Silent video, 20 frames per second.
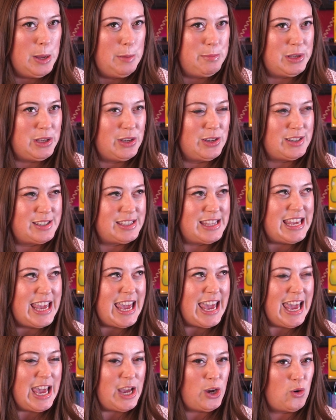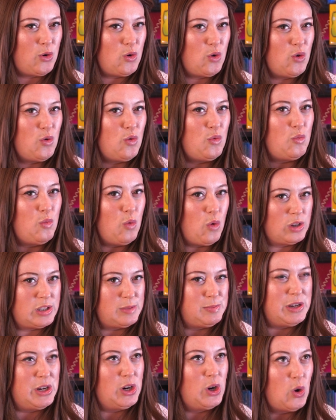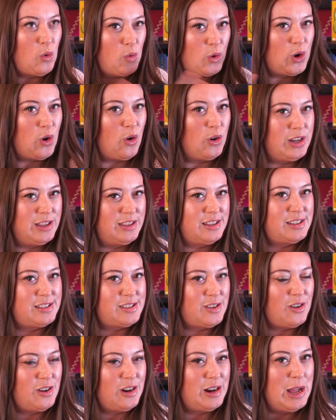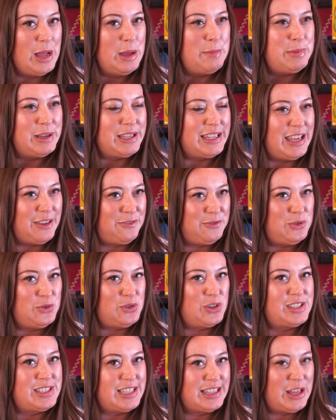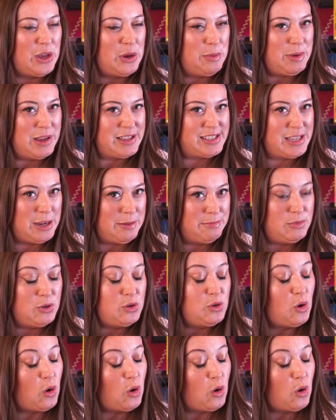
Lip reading: because they echo what's been going on in the song but give you just a little bit of something new.